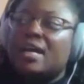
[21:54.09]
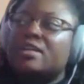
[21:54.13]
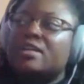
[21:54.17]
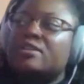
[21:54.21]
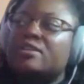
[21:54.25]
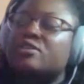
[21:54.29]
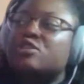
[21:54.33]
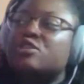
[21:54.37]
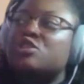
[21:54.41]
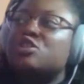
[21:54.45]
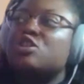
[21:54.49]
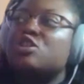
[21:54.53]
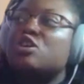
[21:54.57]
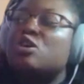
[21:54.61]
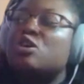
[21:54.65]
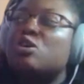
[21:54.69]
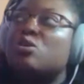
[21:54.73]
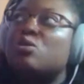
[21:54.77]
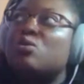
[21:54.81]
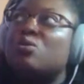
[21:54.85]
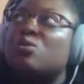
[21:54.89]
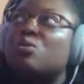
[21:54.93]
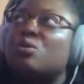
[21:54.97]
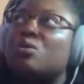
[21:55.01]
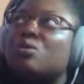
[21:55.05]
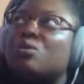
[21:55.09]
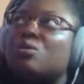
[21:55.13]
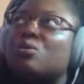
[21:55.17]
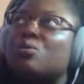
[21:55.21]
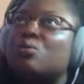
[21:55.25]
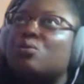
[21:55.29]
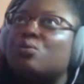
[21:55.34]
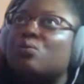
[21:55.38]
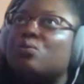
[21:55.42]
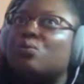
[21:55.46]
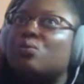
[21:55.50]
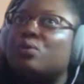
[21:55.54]
And so
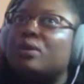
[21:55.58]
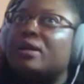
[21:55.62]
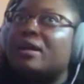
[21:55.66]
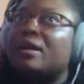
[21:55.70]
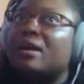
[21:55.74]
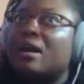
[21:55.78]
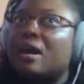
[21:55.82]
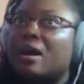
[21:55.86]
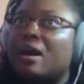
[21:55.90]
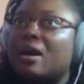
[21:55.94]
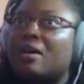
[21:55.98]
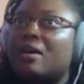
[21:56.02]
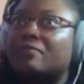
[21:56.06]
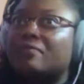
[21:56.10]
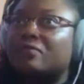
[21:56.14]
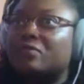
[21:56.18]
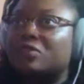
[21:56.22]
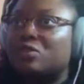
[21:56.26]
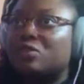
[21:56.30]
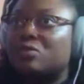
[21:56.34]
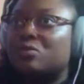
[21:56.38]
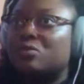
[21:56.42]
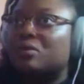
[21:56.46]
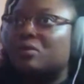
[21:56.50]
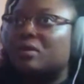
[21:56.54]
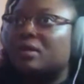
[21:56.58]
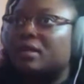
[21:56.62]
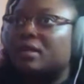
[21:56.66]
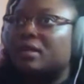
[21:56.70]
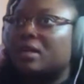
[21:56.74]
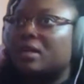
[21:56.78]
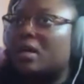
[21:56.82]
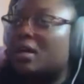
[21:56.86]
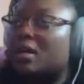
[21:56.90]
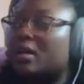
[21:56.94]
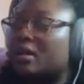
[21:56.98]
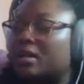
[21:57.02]
we have to,
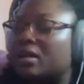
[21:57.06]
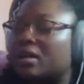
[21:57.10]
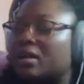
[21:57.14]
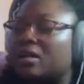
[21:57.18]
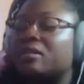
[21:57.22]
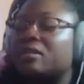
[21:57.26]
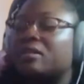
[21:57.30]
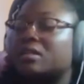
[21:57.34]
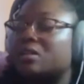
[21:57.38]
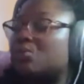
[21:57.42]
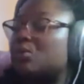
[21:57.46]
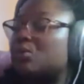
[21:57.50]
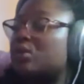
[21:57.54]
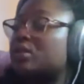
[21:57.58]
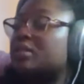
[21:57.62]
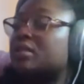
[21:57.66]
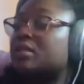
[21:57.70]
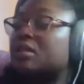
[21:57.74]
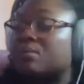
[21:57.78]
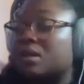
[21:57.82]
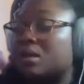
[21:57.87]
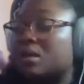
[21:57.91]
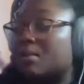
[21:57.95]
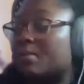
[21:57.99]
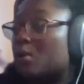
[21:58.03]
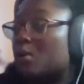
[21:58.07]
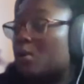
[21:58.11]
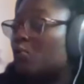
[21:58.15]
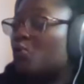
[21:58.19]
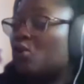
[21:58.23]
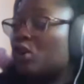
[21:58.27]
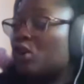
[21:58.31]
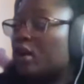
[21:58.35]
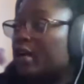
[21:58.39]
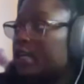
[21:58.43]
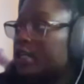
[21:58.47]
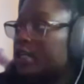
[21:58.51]
again, and at this point, it's going to become a
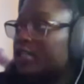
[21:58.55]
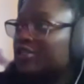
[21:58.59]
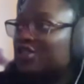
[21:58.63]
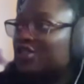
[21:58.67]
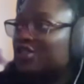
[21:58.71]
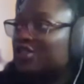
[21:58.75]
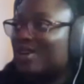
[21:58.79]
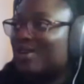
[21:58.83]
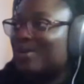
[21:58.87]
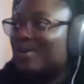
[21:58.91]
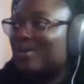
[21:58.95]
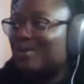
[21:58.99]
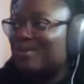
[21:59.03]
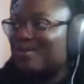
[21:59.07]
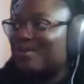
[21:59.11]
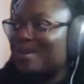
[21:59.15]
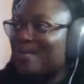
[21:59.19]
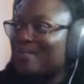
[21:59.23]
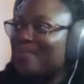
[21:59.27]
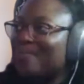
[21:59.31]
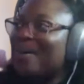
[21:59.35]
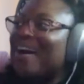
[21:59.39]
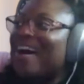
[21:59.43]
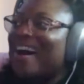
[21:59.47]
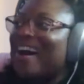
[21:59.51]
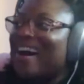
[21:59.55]
running joke through our